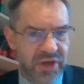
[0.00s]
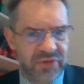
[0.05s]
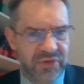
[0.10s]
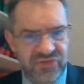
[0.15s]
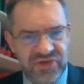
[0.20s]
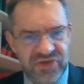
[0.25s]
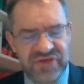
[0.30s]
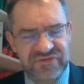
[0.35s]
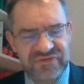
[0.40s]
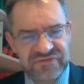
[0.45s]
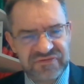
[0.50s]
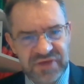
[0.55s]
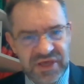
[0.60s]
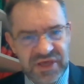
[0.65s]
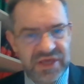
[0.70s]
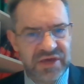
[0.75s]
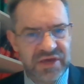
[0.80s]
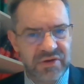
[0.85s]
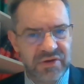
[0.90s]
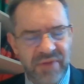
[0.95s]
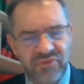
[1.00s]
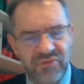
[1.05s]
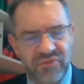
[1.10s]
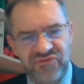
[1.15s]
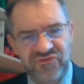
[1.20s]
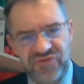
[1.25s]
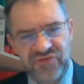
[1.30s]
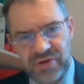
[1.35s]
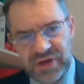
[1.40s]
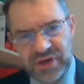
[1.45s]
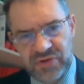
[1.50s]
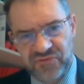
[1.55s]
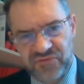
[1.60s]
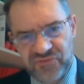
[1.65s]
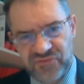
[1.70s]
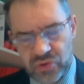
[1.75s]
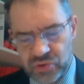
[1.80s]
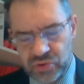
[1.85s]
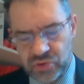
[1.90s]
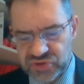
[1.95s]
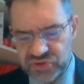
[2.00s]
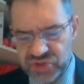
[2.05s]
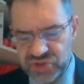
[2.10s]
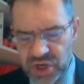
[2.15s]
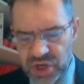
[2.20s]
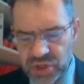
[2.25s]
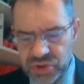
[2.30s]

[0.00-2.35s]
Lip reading: This here I'm referring, of course,